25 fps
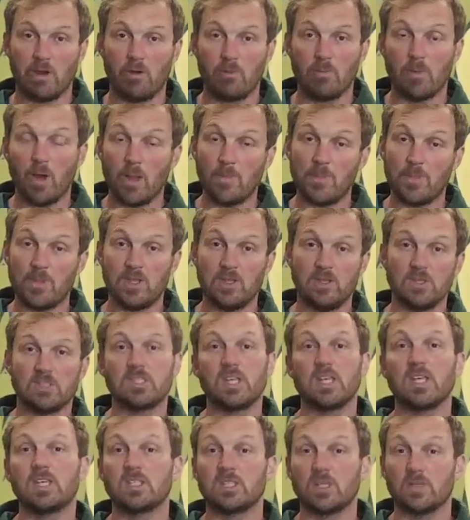or it might be that you
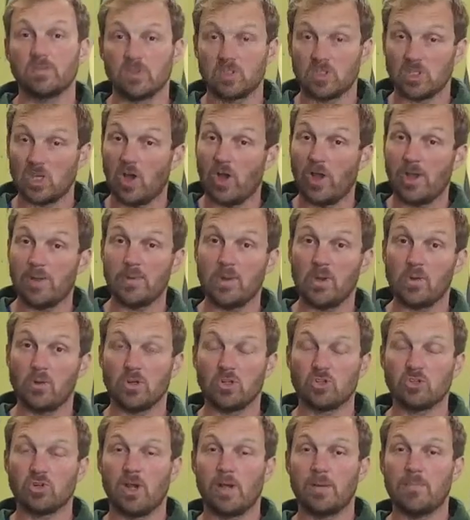set yourself a time that you
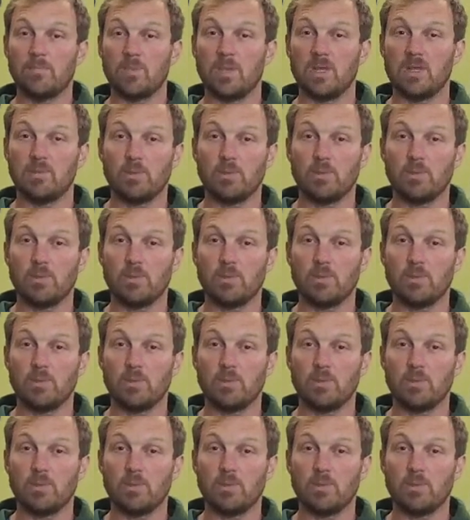want to try and beat,